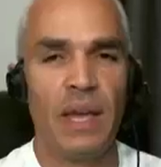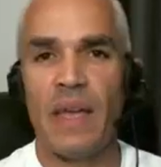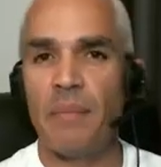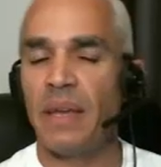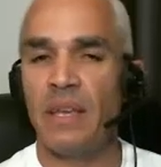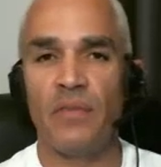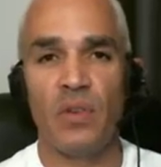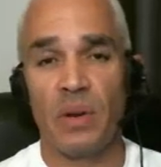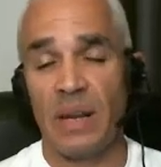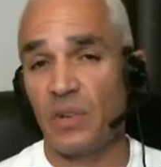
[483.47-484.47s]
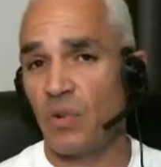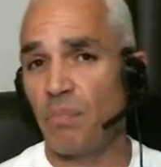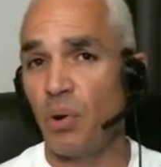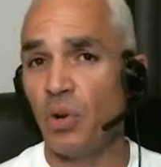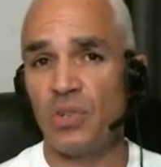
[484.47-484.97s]
They may give you an extra
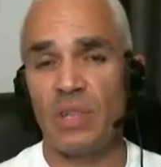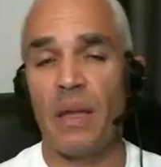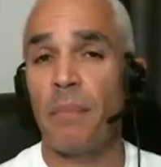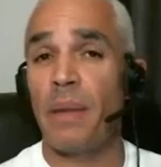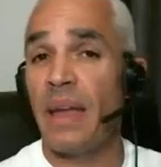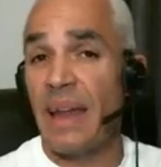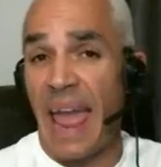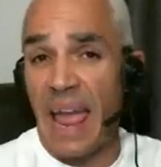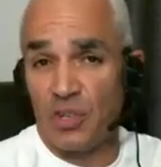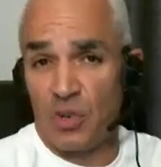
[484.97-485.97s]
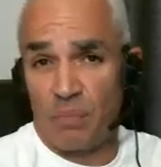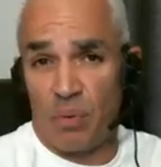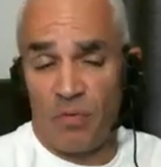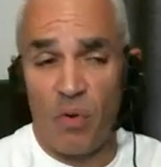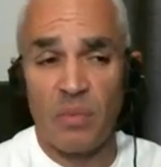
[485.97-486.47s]
push, they may enhance your
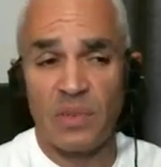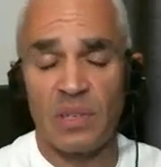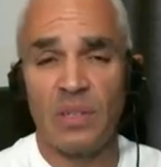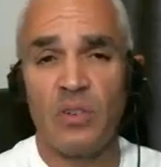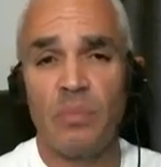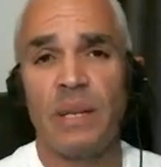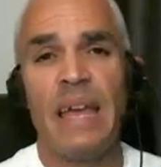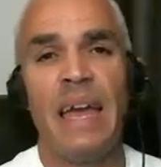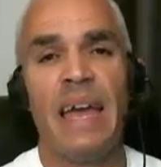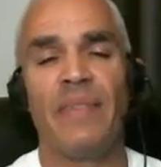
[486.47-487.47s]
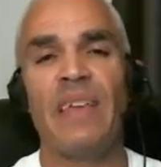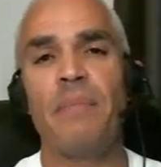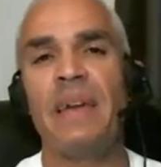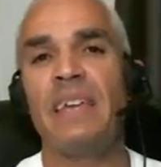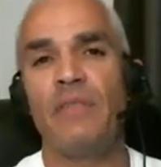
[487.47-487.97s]
performance a little bit, and they
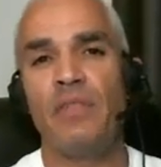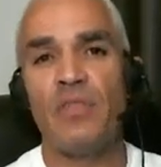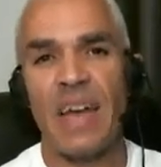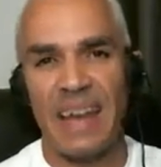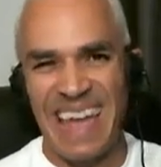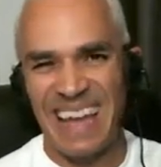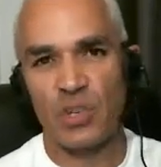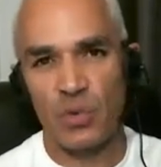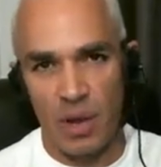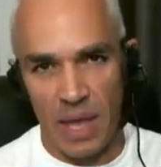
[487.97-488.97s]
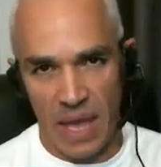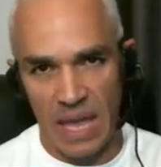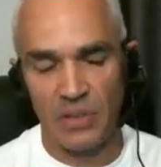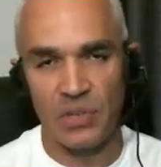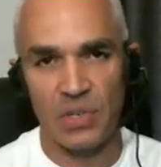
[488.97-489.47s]
may give you that extra
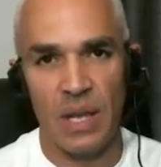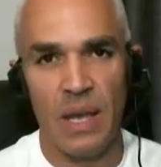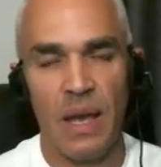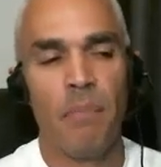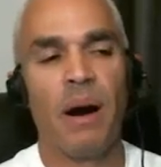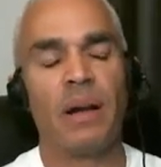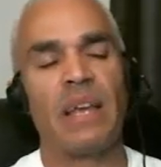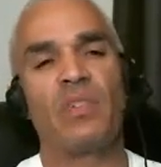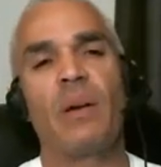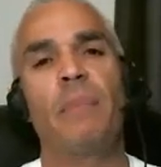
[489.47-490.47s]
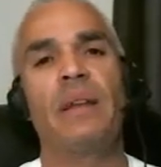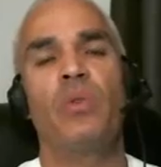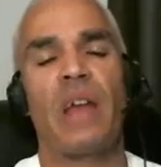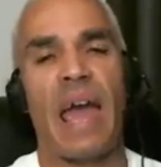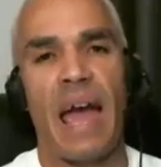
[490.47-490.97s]
edge. But if somebody
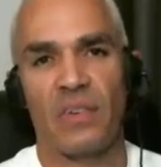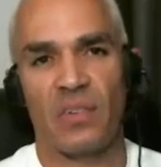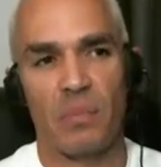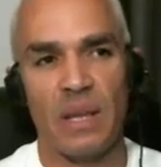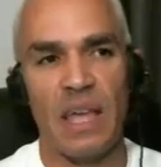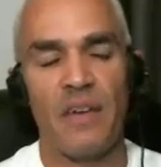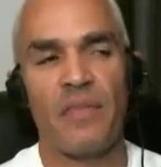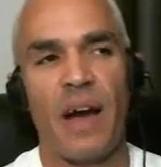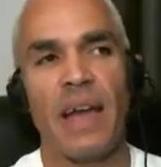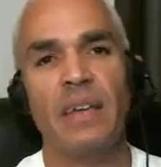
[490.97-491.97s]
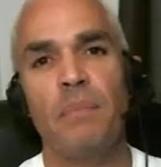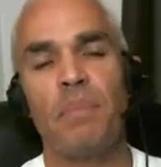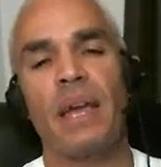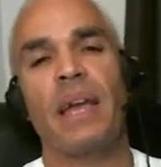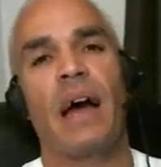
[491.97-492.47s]
were to ask me if I can
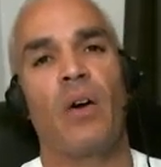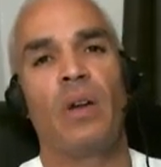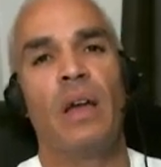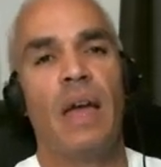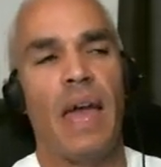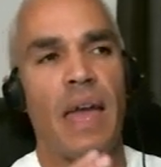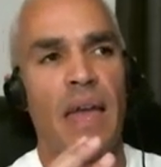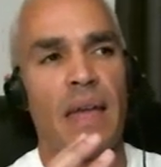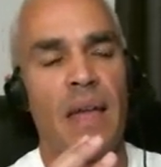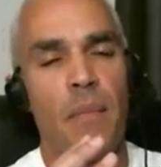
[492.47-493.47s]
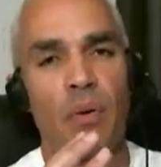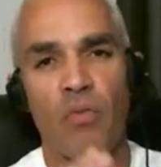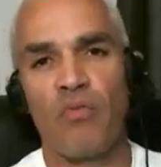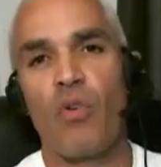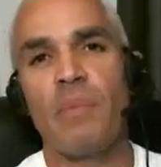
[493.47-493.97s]
pick out a
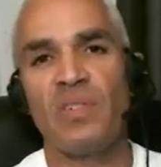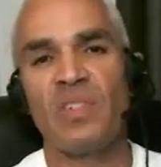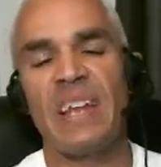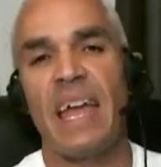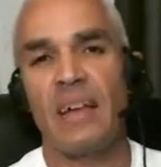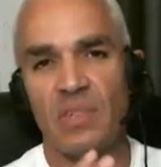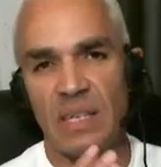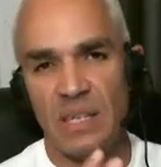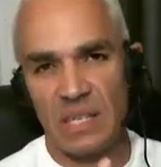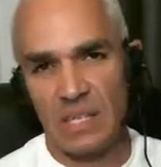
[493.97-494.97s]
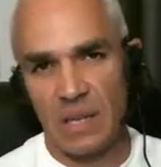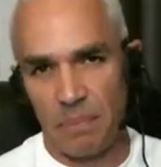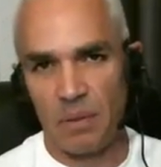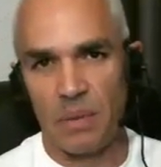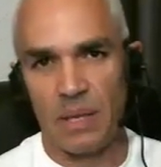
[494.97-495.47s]
performance-enhancing
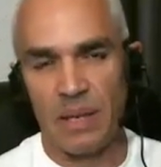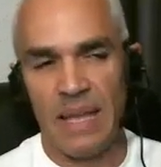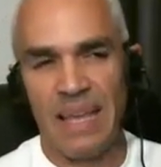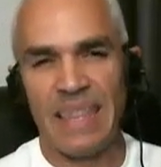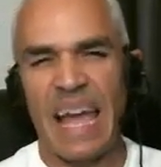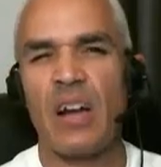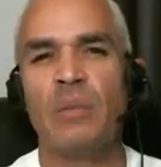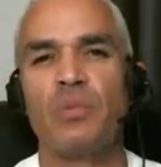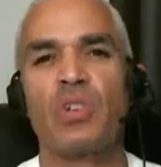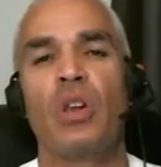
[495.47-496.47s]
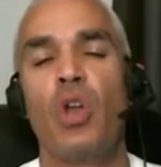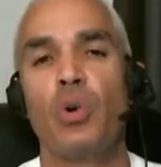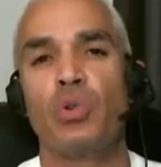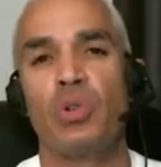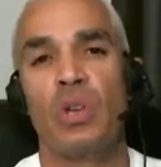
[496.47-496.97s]
supplement that comes
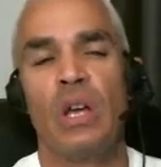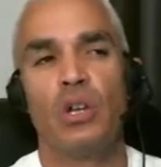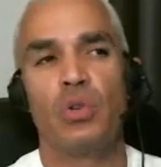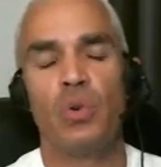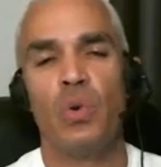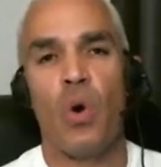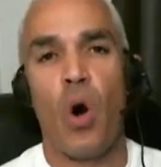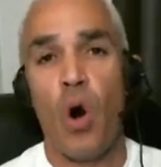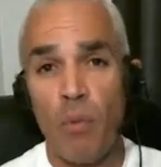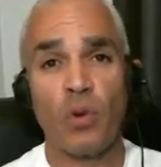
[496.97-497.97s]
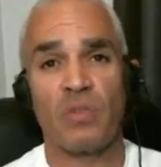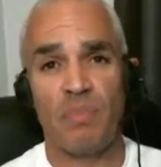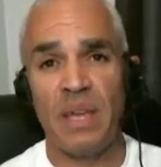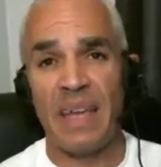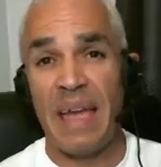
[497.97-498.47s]
close to almost
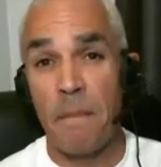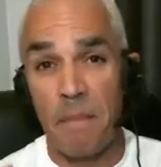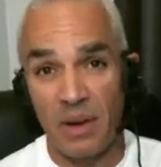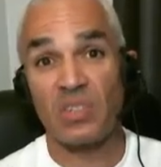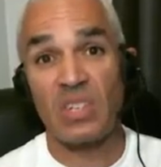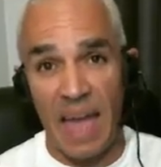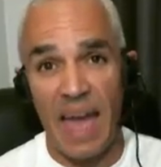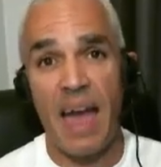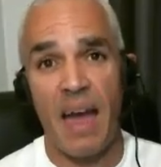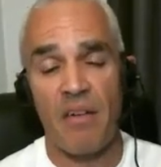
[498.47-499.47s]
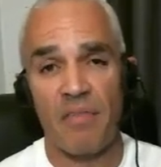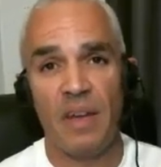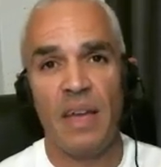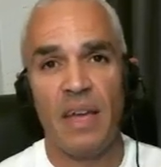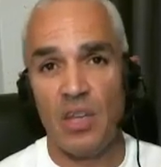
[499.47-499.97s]
being a
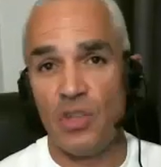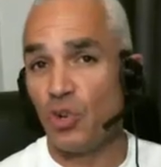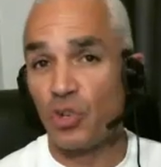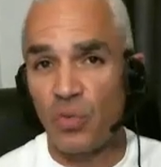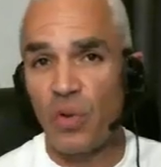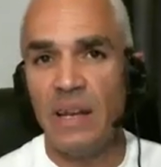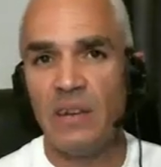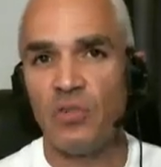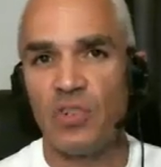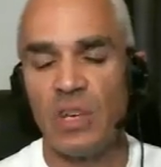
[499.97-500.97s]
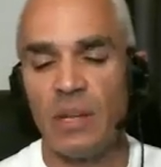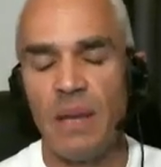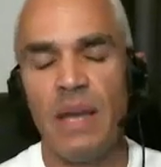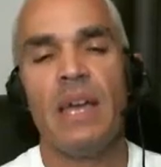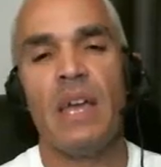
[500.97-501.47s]
must-have in your training
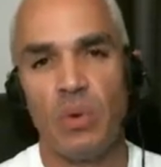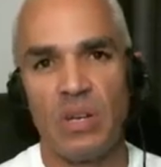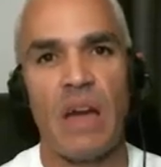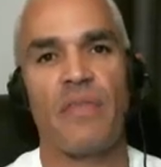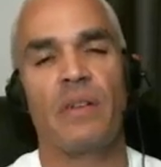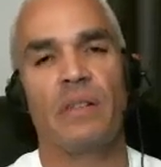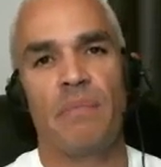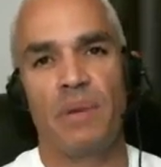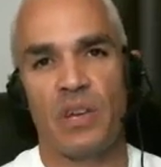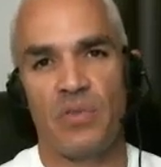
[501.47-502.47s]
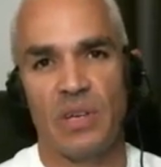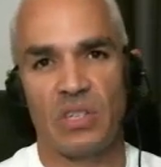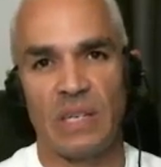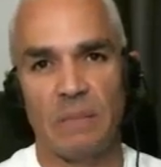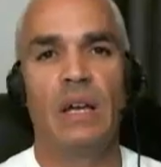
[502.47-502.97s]
regime, it would definitely be
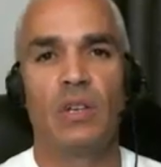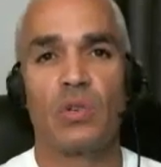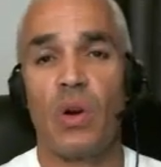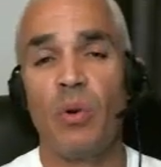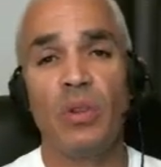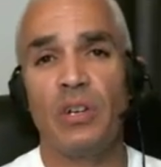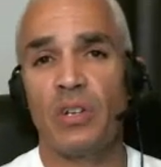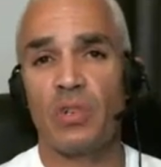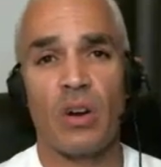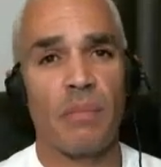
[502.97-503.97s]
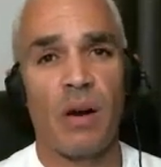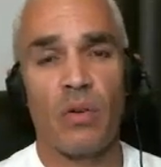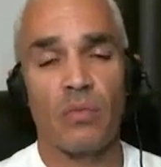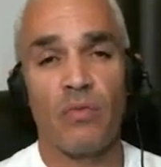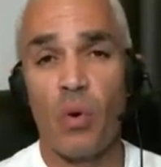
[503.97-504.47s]
creatine. So I'm only going to talk
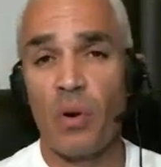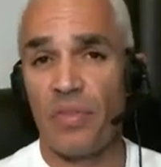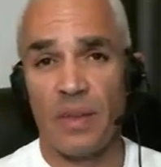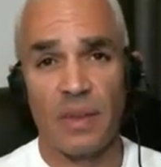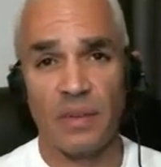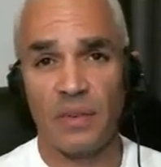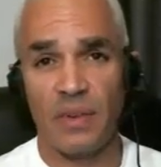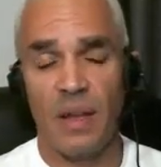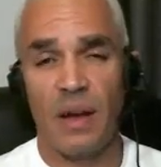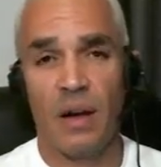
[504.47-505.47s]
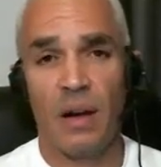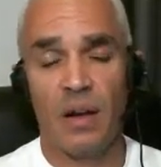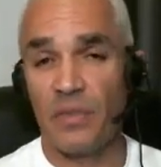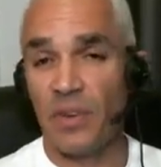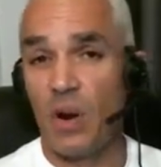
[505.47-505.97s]
about 4 things
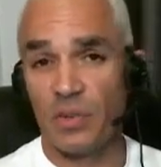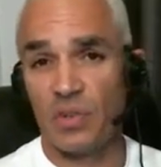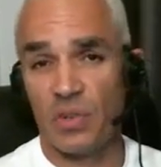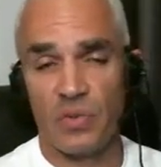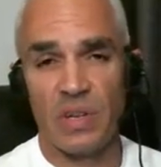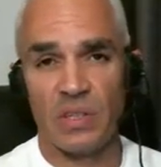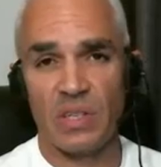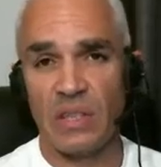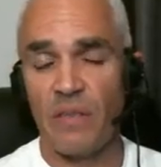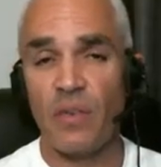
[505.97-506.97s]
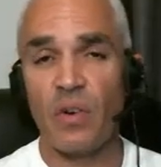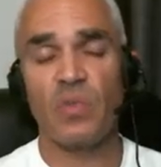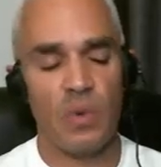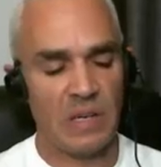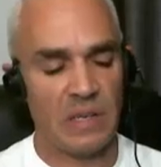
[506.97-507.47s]
in regards to creatine. The
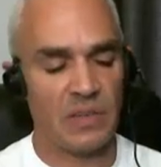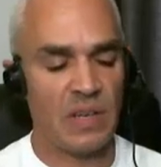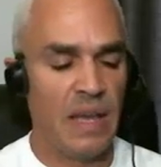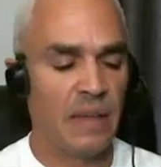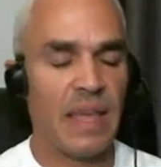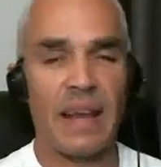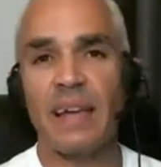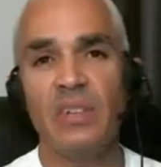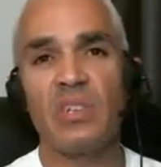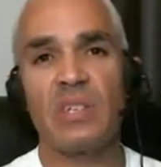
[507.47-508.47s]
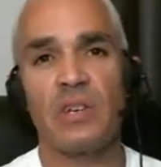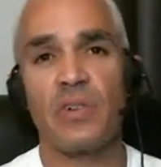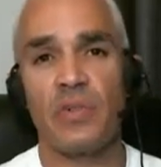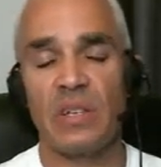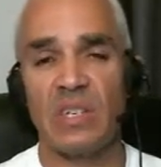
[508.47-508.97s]
first one is that I consider
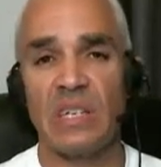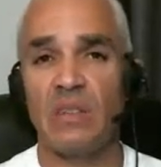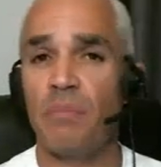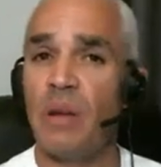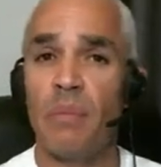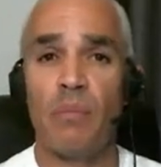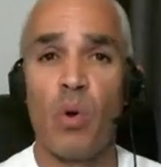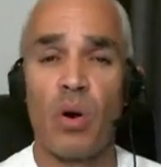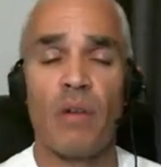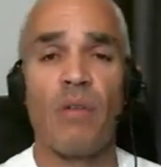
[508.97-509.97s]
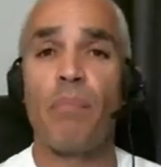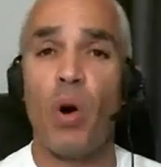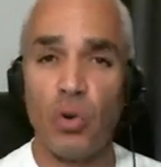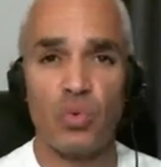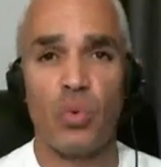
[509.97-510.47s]
creatine to be more of a
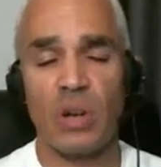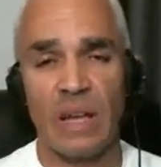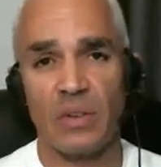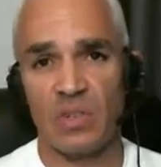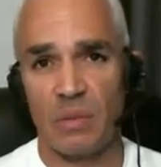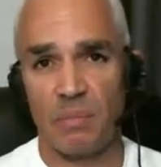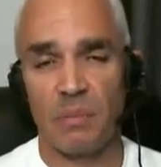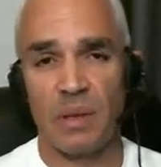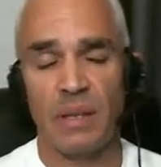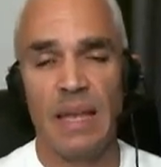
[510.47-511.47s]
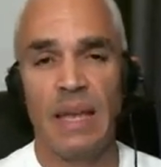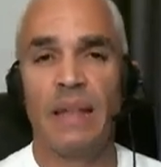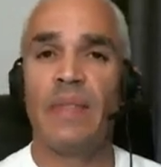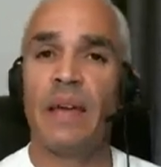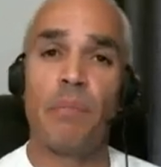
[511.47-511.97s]
post-workout supplement
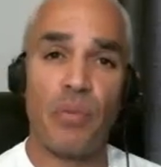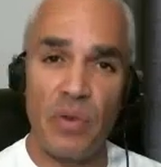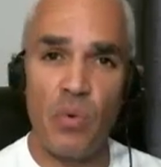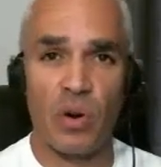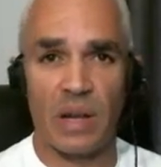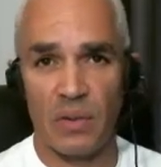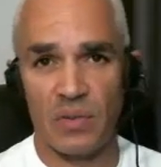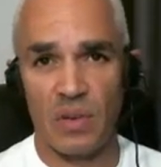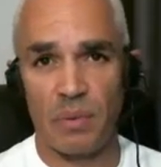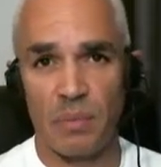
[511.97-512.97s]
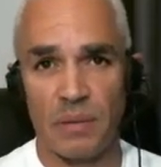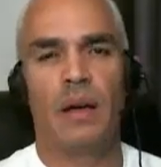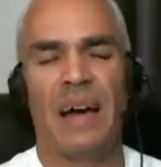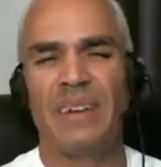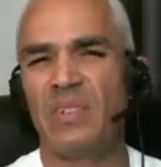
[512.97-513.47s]
than a pre-workout supplement.
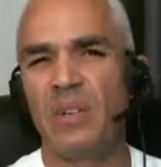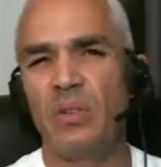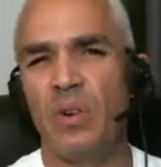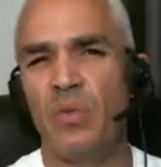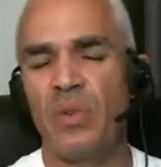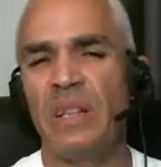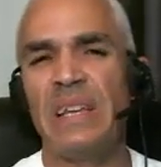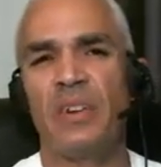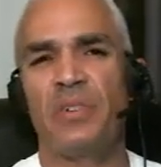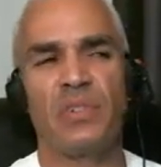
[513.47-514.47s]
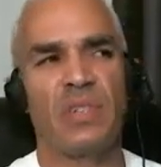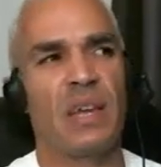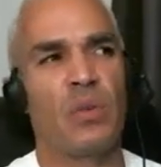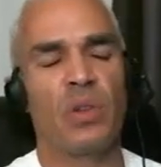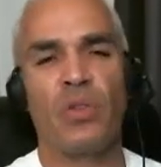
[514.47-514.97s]
I still don't really
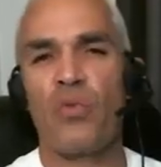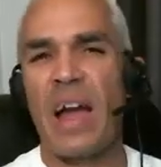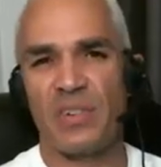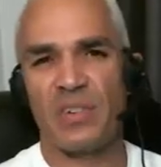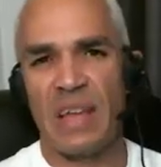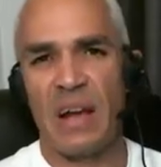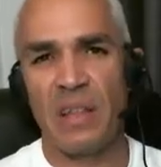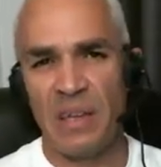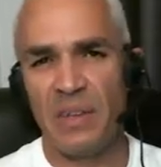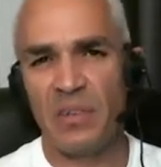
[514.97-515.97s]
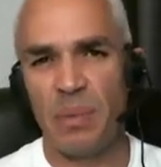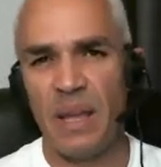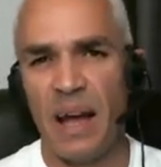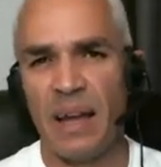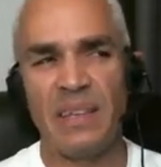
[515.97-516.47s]
understand what the rationale is
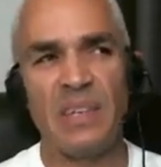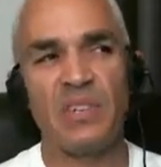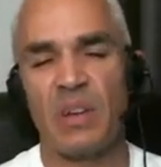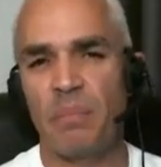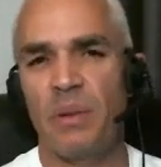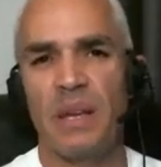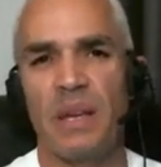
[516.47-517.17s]
behind these supplement